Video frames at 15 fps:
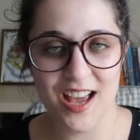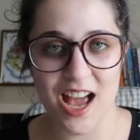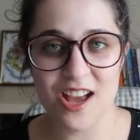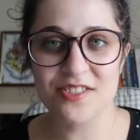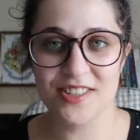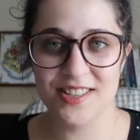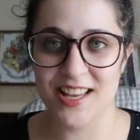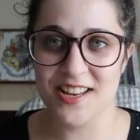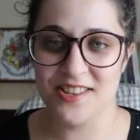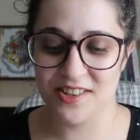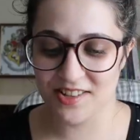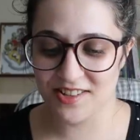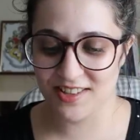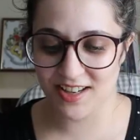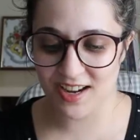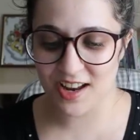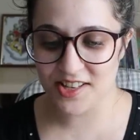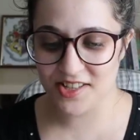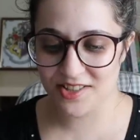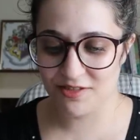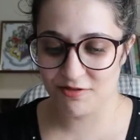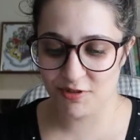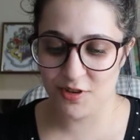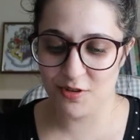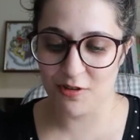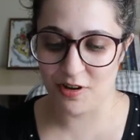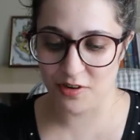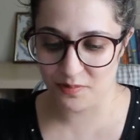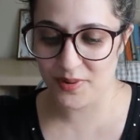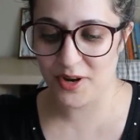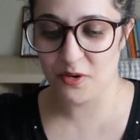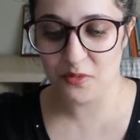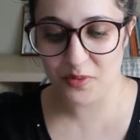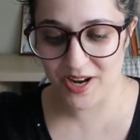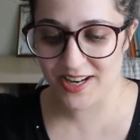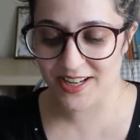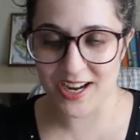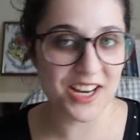I have to say the last few are a bit weird.